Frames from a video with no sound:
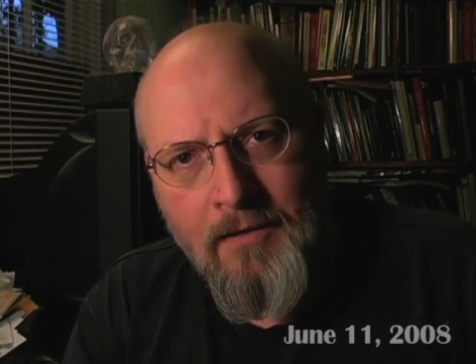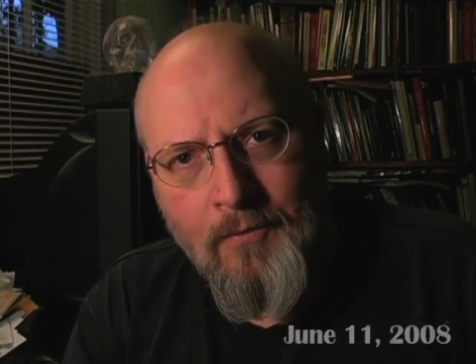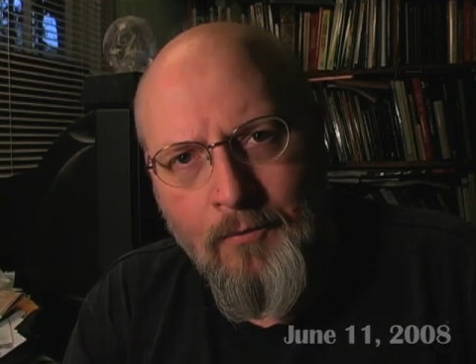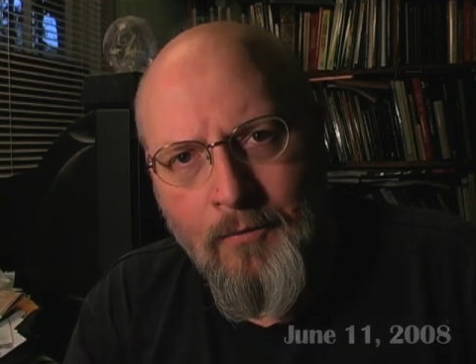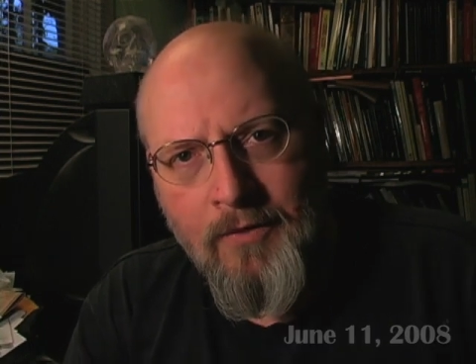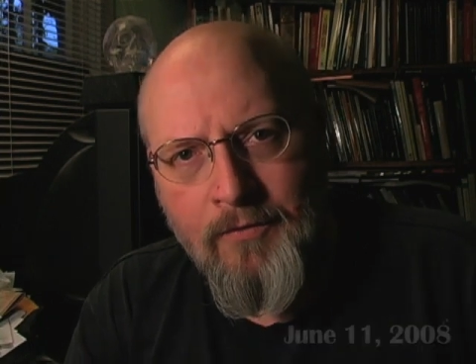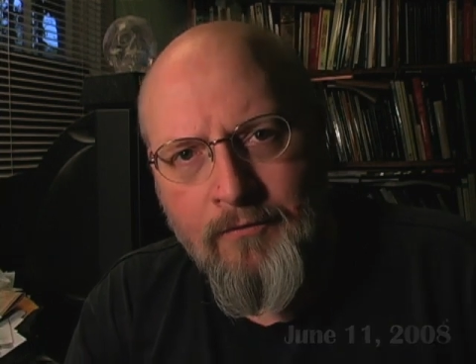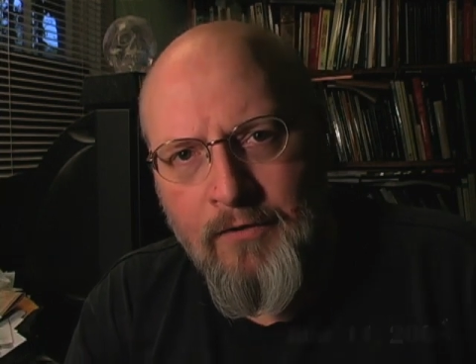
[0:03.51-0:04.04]

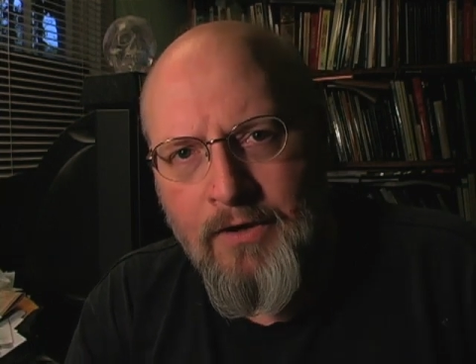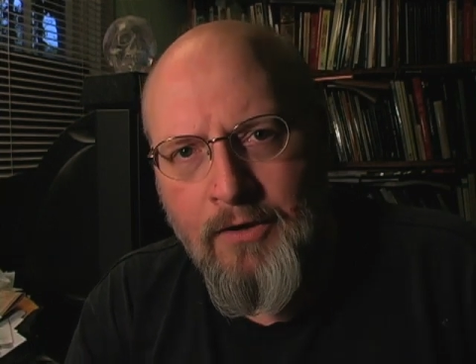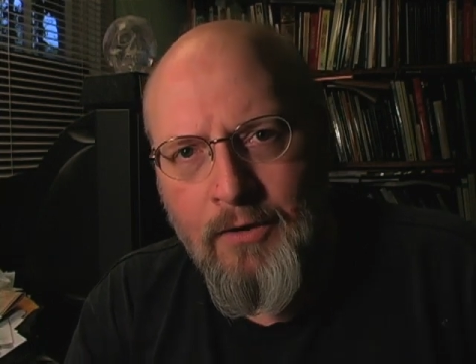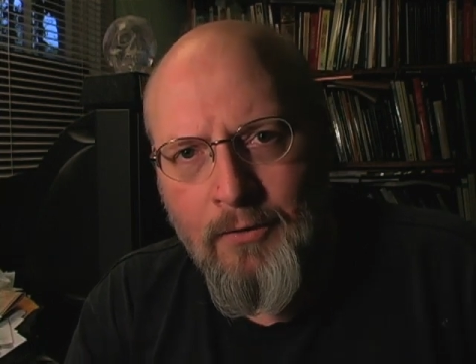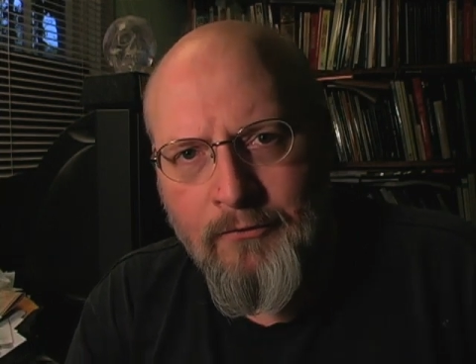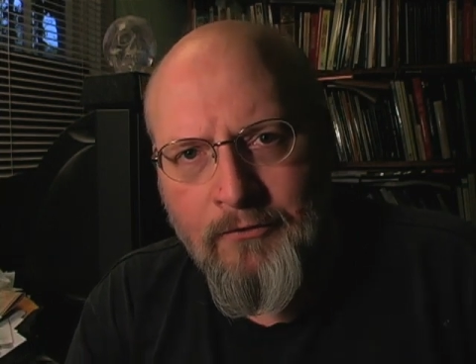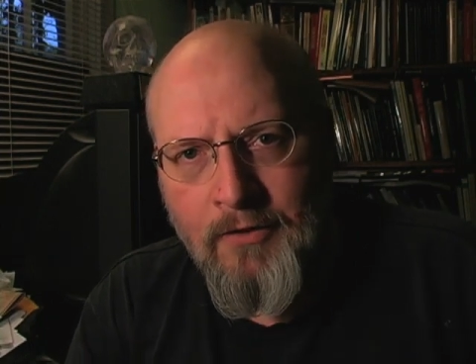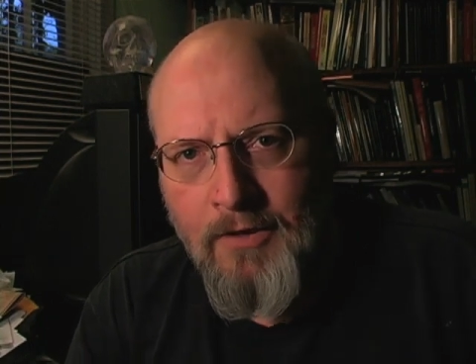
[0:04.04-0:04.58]
with
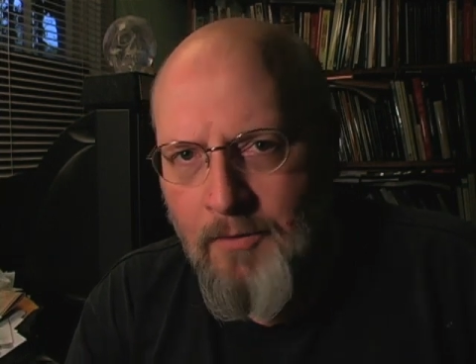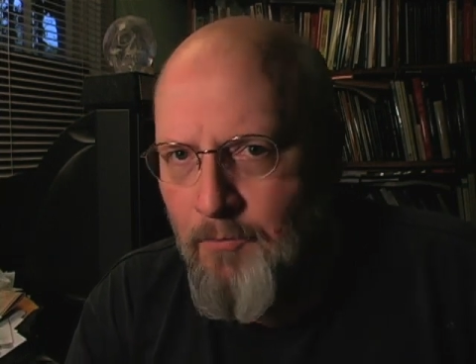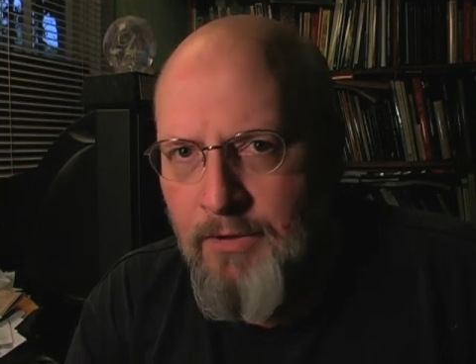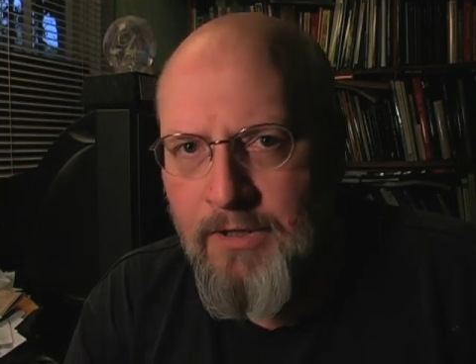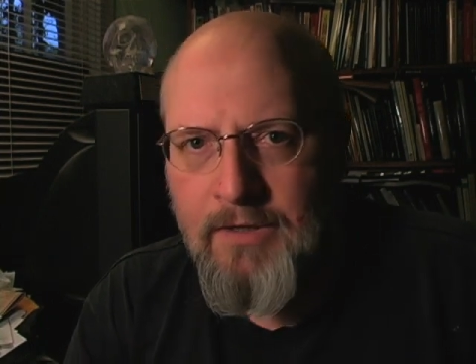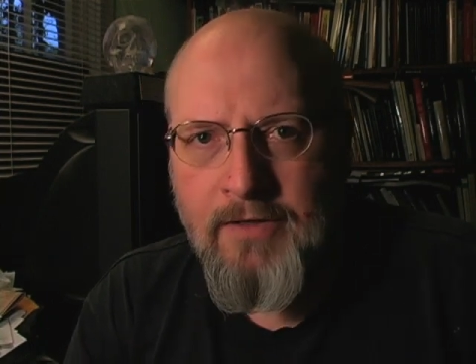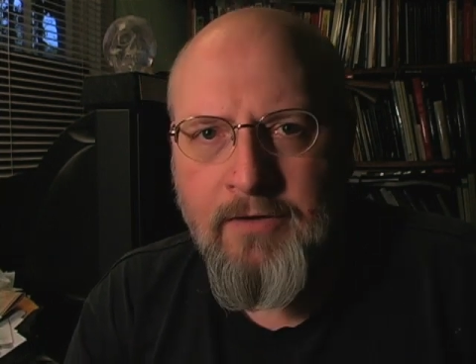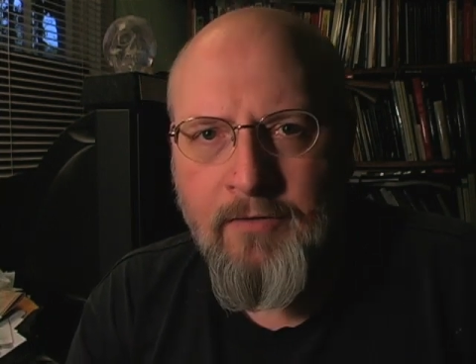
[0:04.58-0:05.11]
videos in a
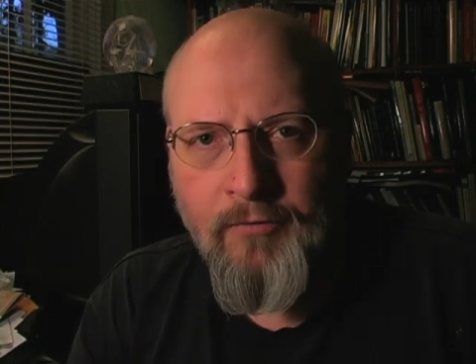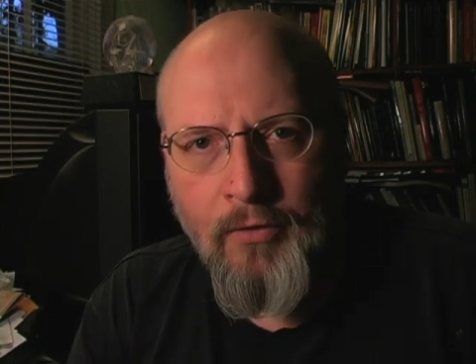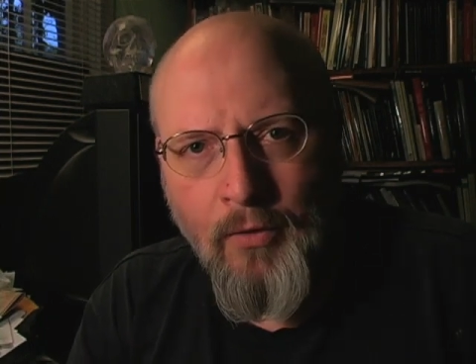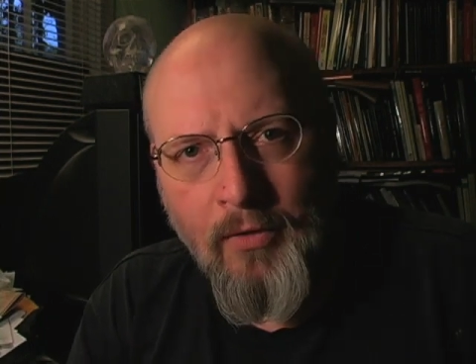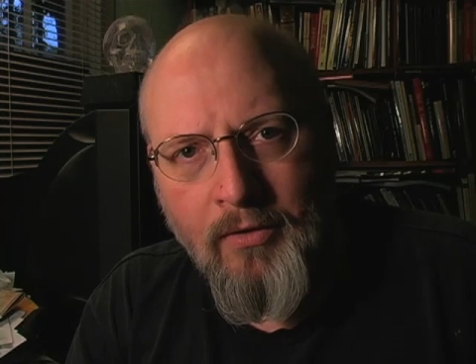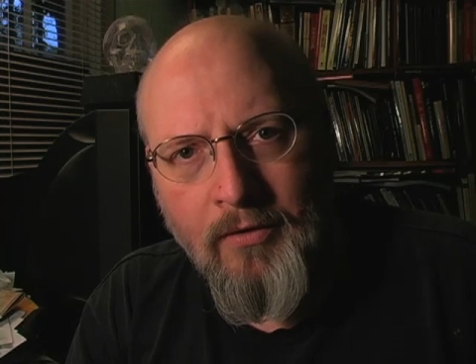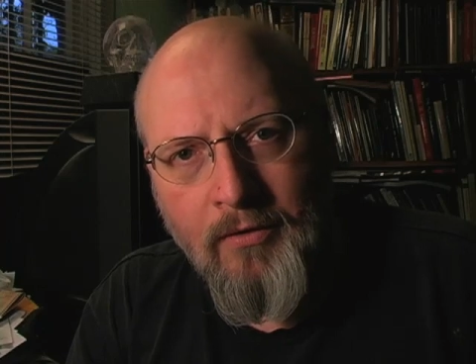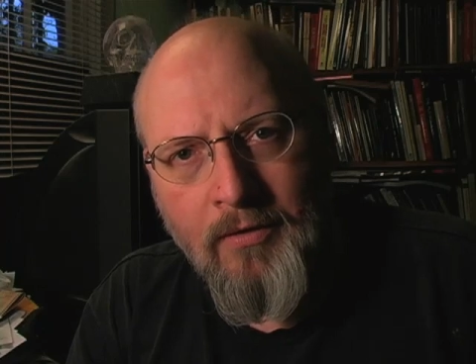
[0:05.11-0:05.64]
completely different
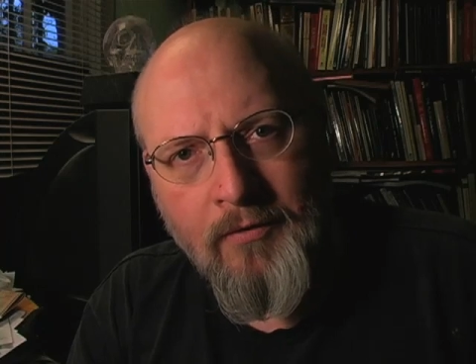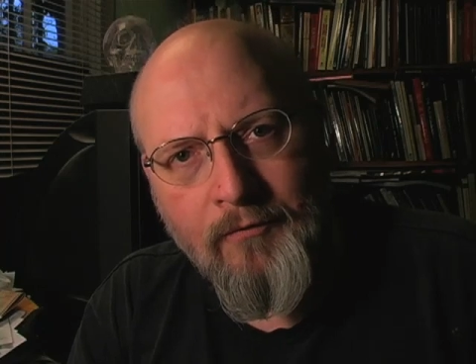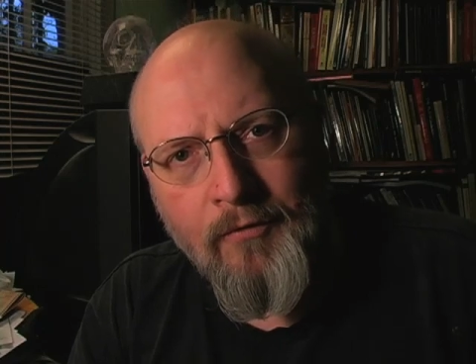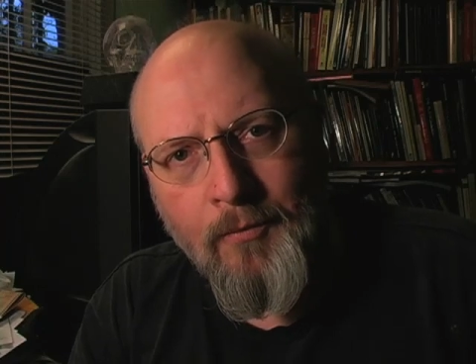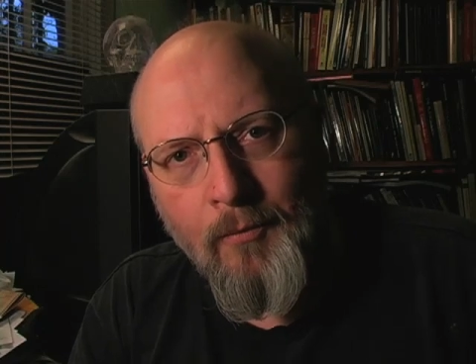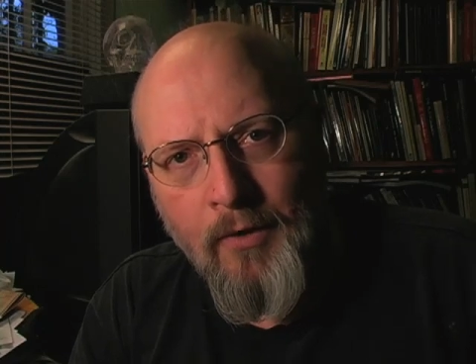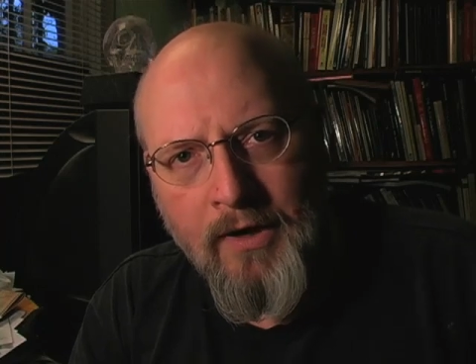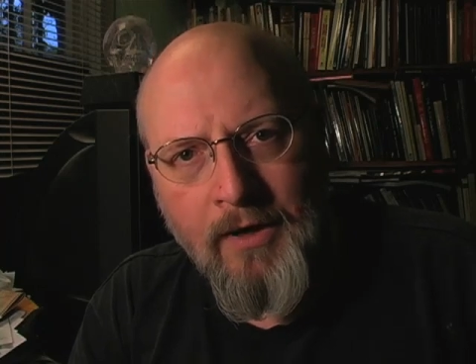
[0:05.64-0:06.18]
order
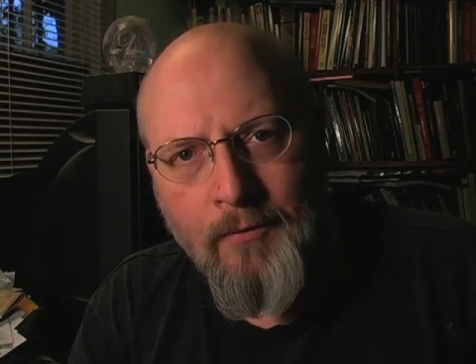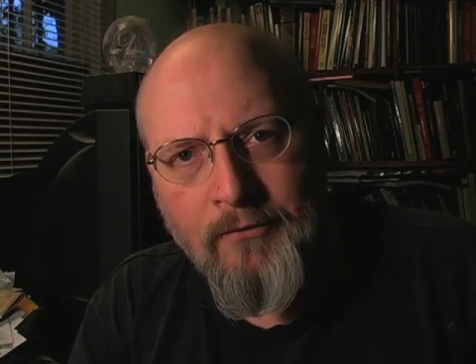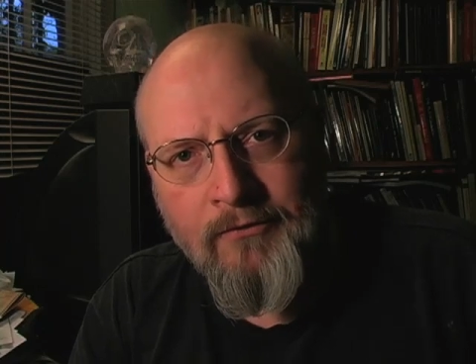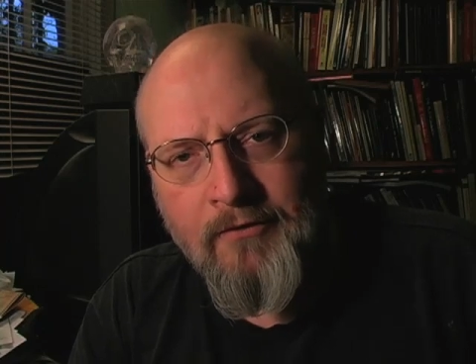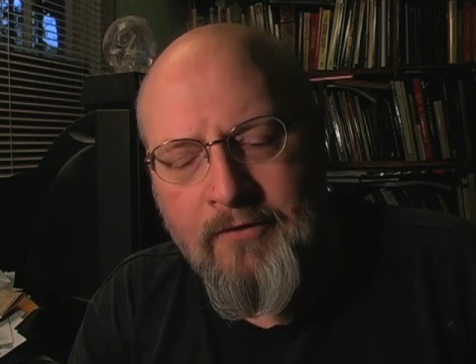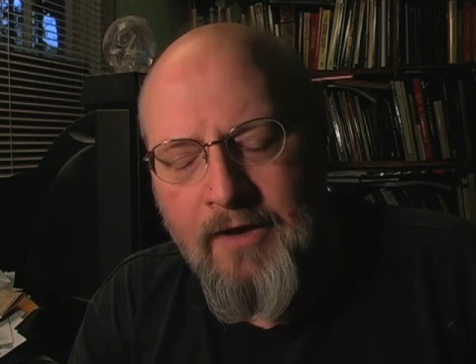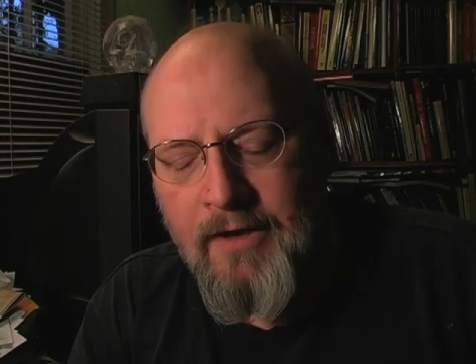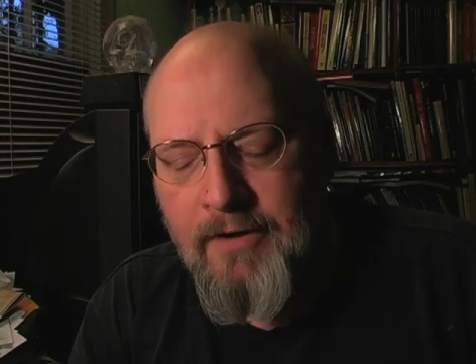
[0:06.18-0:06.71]
from what I was
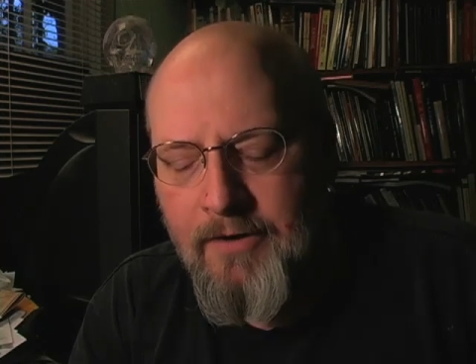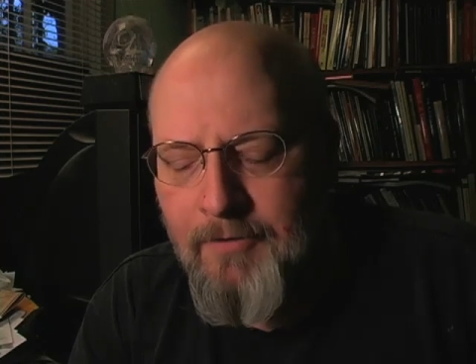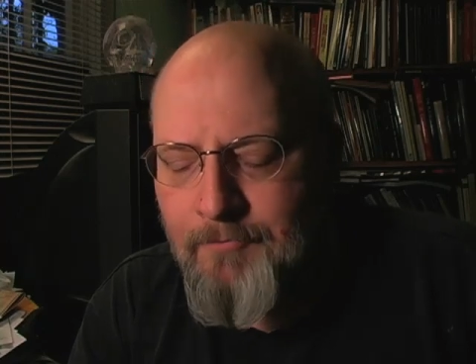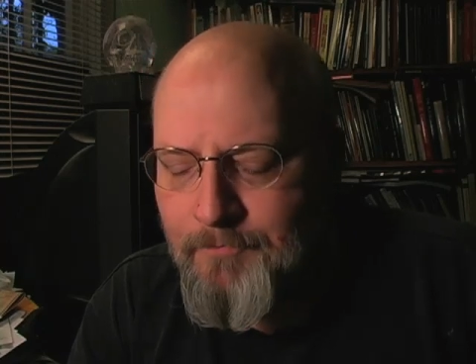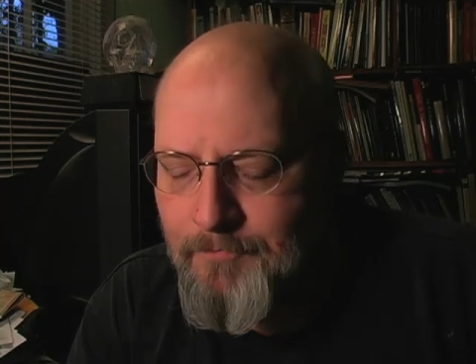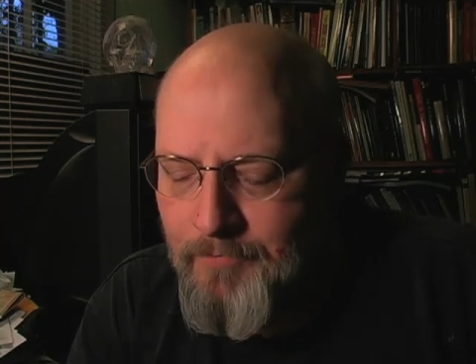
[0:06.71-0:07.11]
intending.